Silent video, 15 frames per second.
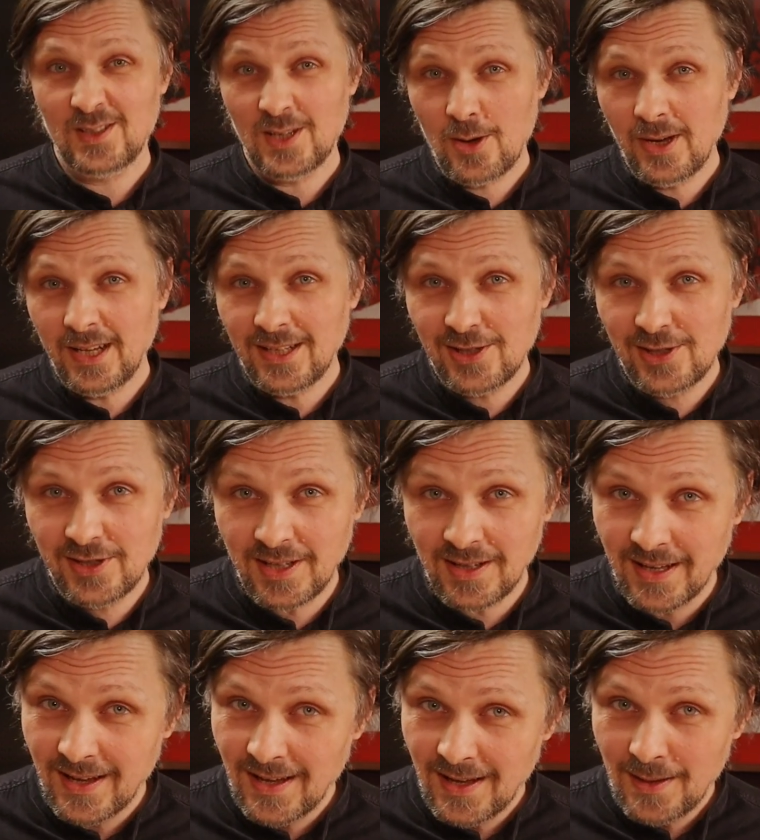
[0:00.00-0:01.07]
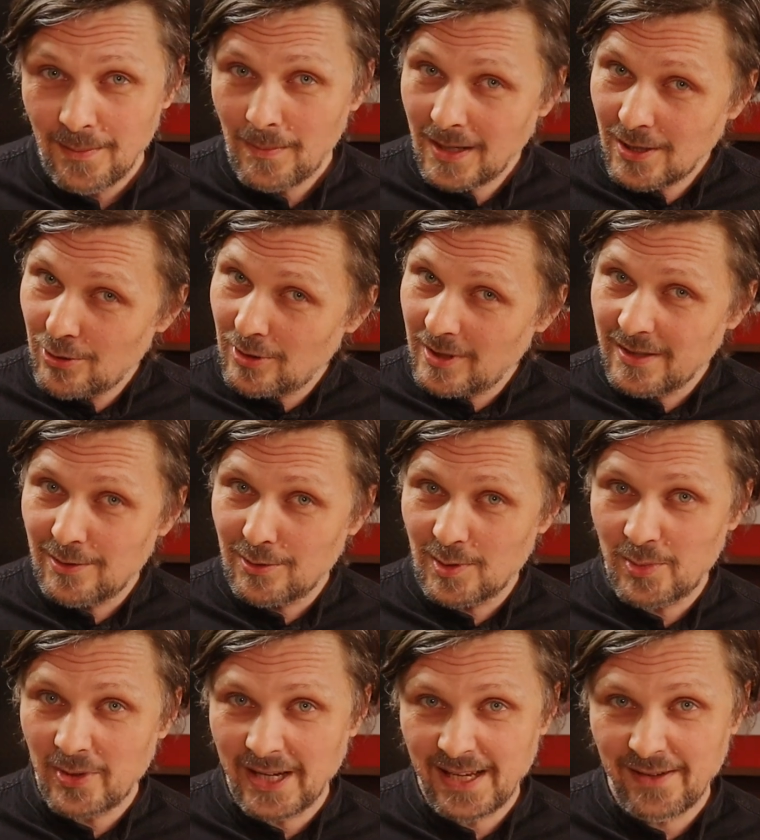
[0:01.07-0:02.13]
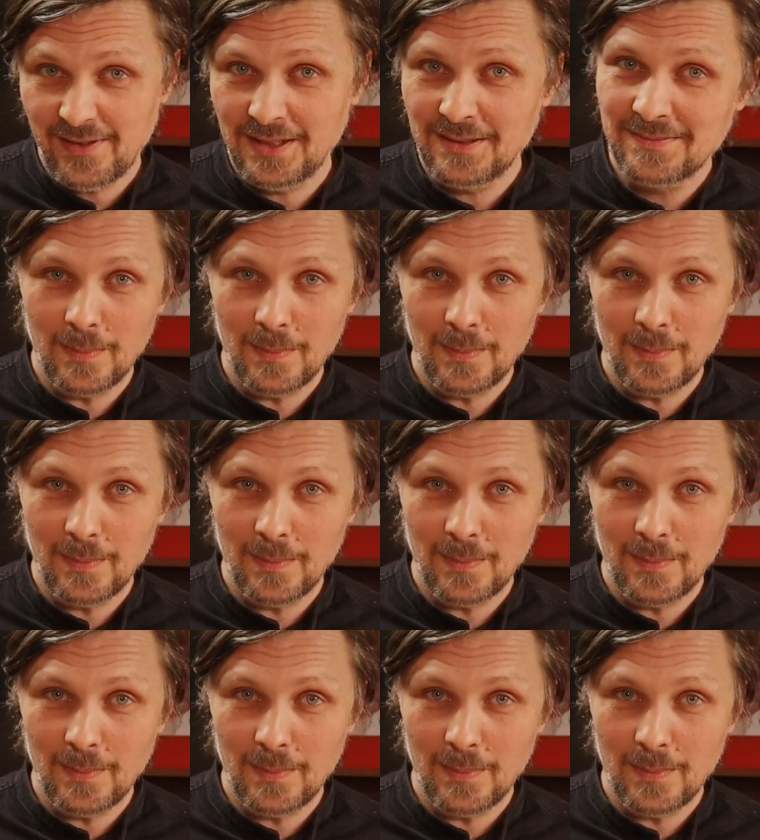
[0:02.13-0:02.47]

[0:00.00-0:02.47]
So it is still much too little to break even.